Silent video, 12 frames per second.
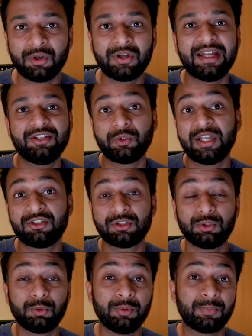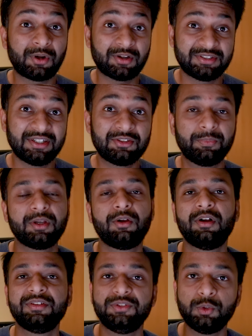your education loan process because